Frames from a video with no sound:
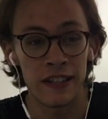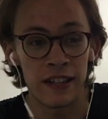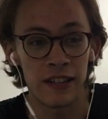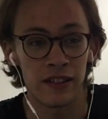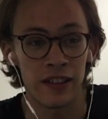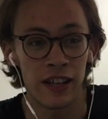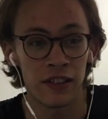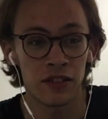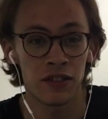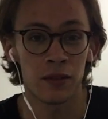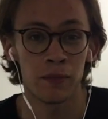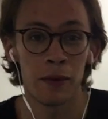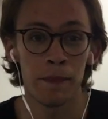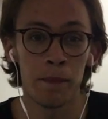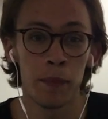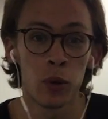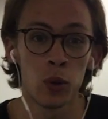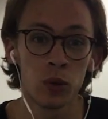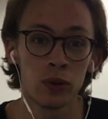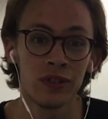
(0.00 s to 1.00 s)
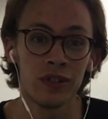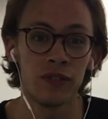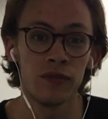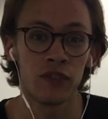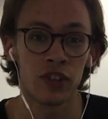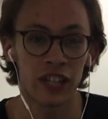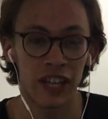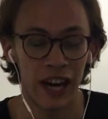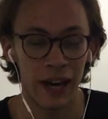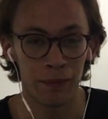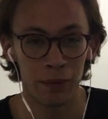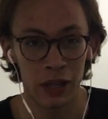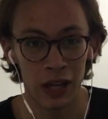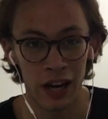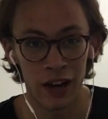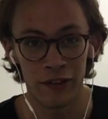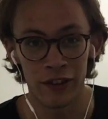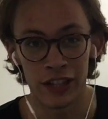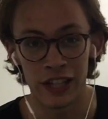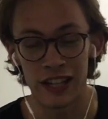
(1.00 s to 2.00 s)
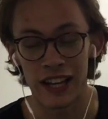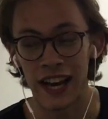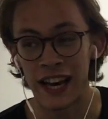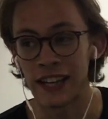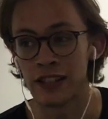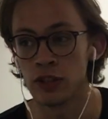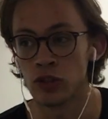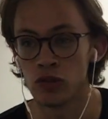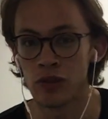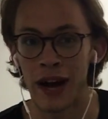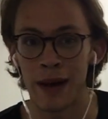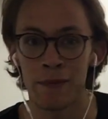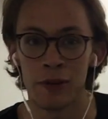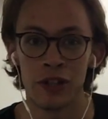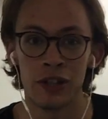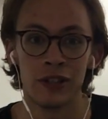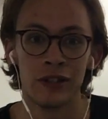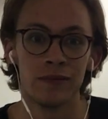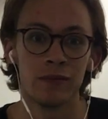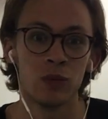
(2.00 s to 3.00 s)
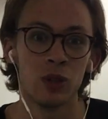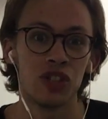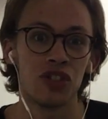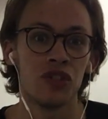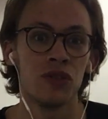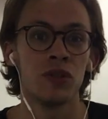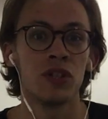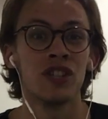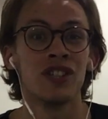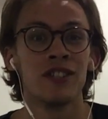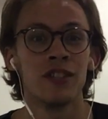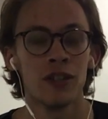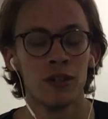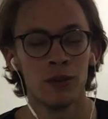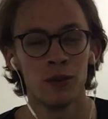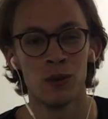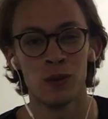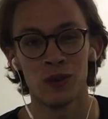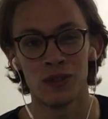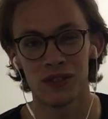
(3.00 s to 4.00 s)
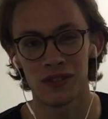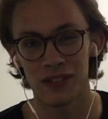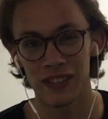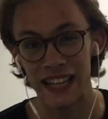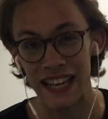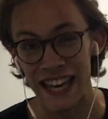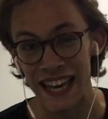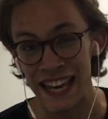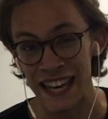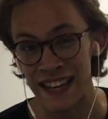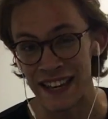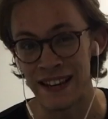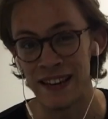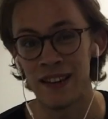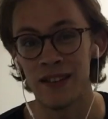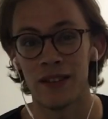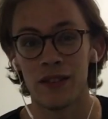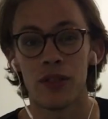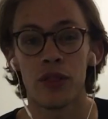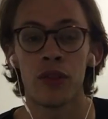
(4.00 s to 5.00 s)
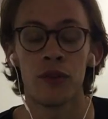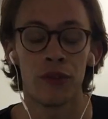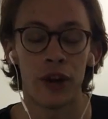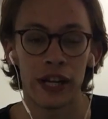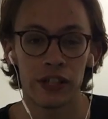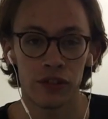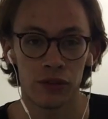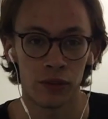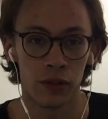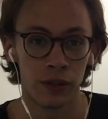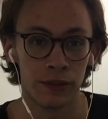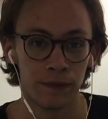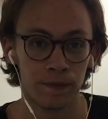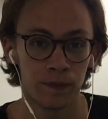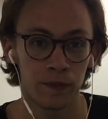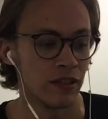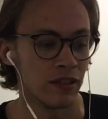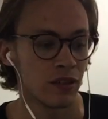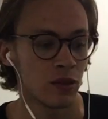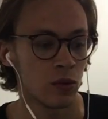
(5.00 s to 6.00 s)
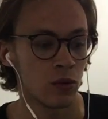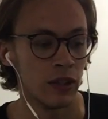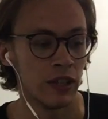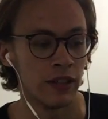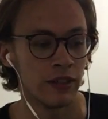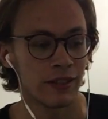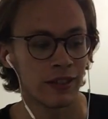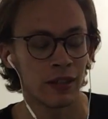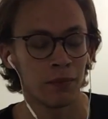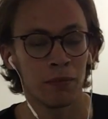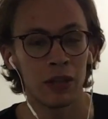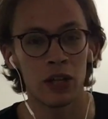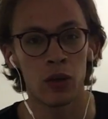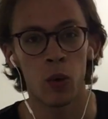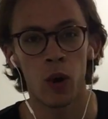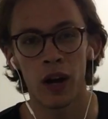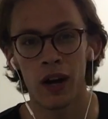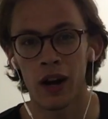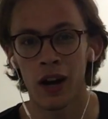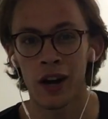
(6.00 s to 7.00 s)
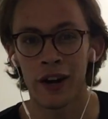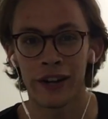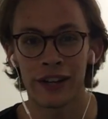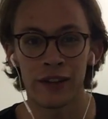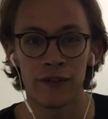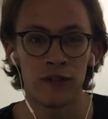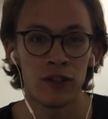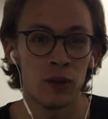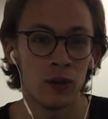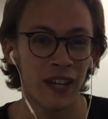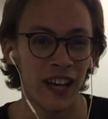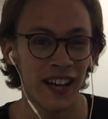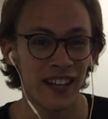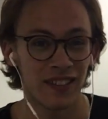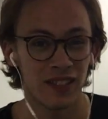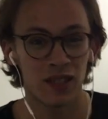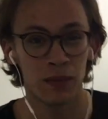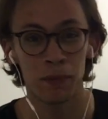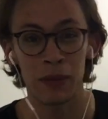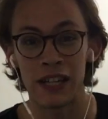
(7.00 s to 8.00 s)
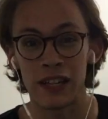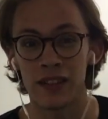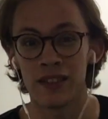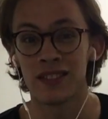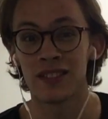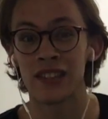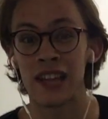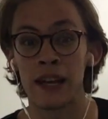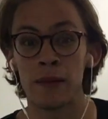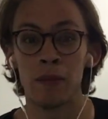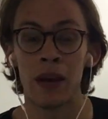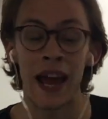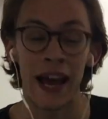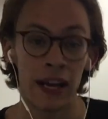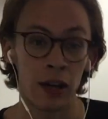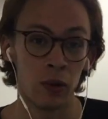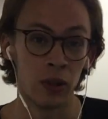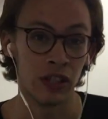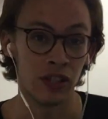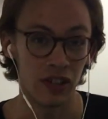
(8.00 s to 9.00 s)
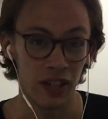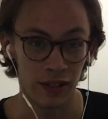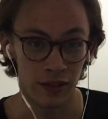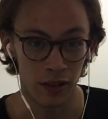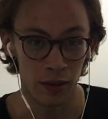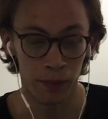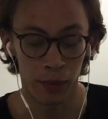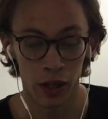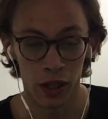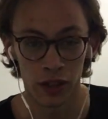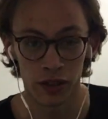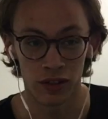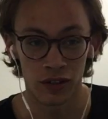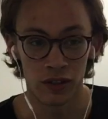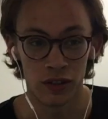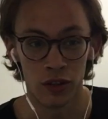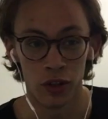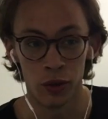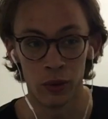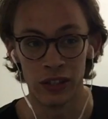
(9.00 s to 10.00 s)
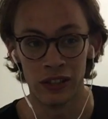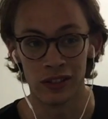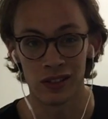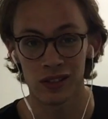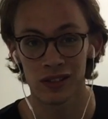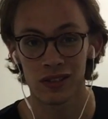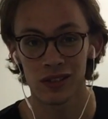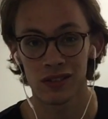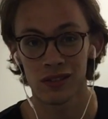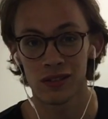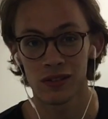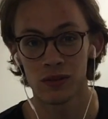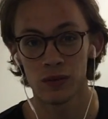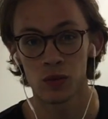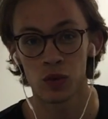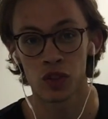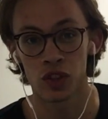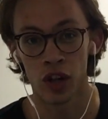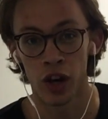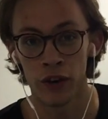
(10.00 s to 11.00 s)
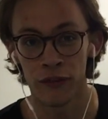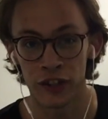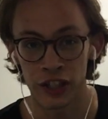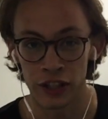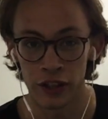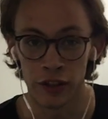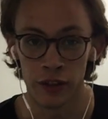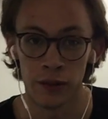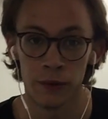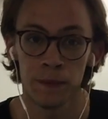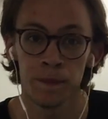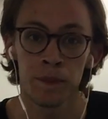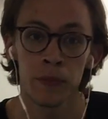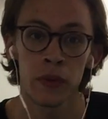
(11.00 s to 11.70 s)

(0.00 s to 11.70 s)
there's some important vocabulary and grammar which you can use in the restaurant. It can be quite hard if you can't speak the same language as the person who is serving you,